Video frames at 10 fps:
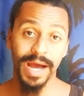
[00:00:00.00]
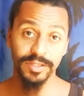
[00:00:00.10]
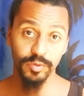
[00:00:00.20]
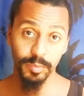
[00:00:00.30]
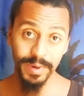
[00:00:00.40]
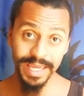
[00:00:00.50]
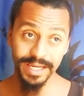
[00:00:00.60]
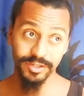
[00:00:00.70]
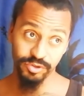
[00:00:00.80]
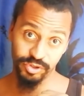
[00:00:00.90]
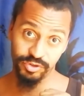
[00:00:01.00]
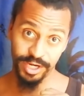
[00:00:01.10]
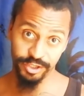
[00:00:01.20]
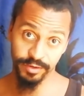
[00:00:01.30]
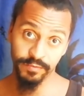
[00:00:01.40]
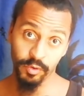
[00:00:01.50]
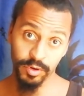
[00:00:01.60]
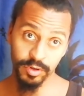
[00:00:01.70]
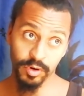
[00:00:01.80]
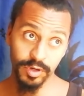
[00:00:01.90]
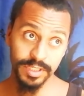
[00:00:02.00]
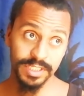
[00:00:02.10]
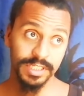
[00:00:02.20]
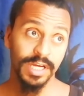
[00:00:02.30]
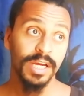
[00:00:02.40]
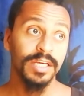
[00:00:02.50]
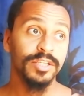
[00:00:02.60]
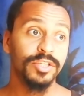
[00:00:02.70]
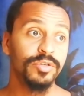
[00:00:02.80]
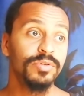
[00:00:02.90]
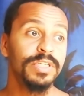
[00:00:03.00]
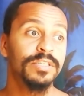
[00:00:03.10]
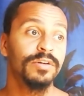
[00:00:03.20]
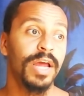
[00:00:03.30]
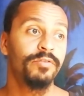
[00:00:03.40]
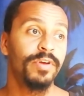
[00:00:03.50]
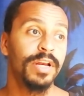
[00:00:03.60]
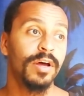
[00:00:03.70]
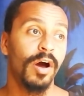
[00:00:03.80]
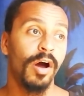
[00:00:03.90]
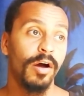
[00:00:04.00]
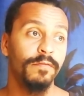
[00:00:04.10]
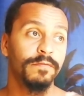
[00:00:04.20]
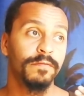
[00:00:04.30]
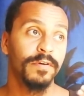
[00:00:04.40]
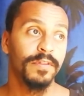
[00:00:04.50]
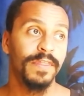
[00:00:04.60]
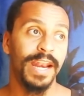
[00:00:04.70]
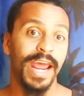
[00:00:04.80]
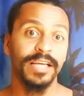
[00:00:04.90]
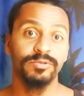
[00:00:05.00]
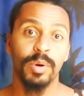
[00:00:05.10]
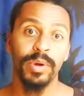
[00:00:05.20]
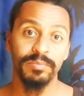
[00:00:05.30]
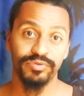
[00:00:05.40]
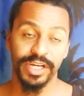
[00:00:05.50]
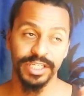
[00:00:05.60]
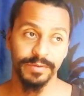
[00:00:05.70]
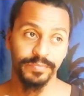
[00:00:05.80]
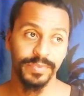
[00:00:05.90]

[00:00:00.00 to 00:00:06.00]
pars oblique to stretch your vocal cords, you need to get rid of that extra wind pressure.